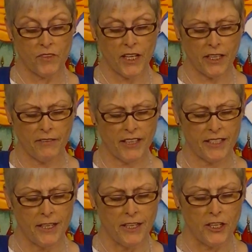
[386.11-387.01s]
Think of
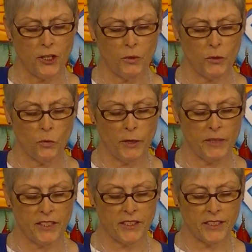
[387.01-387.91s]
it, you in
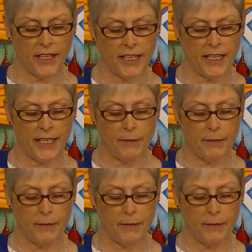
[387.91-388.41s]
women's study